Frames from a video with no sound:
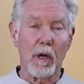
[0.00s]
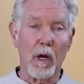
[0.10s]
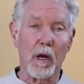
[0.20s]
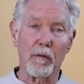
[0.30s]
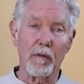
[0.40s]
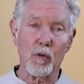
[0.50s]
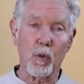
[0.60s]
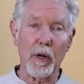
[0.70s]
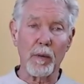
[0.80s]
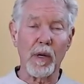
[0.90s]
of a
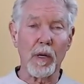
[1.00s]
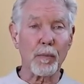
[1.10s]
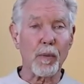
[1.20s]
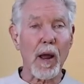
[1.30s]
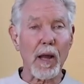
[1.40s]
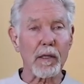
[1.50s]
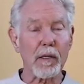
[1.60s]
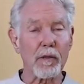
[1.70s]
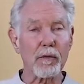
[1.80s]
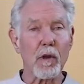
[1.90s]
20-minute
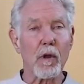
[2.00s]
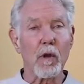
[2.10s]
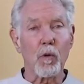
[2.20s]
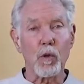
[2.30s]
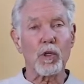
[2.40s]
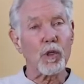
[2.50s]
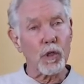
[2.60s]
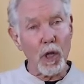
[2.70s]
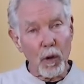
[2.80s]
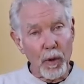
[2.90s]
practice, which could
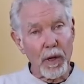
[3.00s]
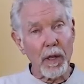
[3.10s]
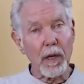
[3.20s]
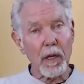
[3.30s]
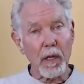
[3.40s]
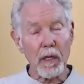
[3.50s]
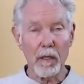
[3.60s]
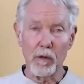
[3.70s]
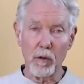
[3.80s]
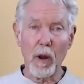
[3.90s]
go in any
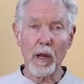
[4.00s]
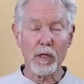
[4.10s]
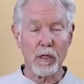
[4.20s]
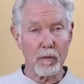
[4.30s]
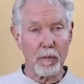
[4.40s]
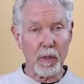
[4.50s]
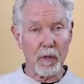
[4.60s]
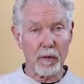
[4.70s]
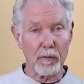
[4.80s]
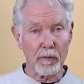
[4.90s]
direction
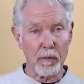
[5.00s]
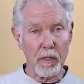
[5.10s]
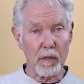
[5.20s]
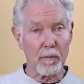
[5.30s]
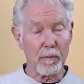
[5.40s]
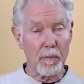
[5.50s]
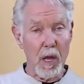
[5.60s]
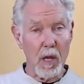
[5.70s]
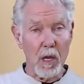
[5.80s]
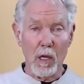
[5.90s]
because the
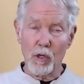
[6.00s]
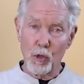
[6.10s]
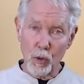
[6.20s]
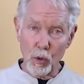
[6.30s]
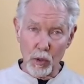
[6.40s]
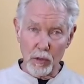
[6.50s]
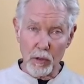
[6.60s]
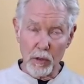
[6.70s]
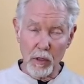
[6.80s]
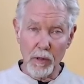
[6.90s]

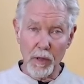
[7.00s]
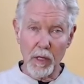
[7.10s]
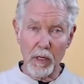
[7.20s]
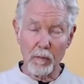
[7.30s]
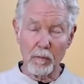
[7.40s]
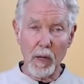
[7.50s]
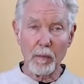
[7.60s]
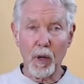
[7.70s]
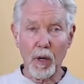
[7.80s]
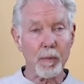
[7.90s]
tools, the
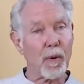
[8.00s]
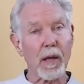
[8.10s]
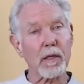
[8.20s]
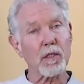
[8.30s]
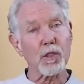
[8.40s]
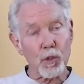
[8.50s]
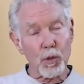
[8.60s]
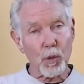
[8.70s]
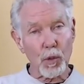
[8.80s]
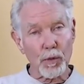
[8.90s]
mind-body practice
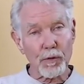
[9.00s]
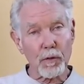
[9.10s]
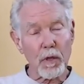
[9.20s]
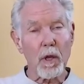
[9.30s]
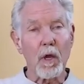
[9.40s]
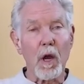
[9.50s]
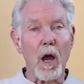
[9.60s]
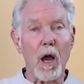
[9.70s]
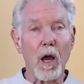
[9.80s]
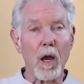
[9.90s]
tools,
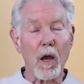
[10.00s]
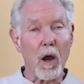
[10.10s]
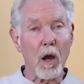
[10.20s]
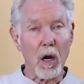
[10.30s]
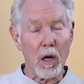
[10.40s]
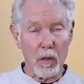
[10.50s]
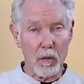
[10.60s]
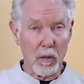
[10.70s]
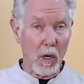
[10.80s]
are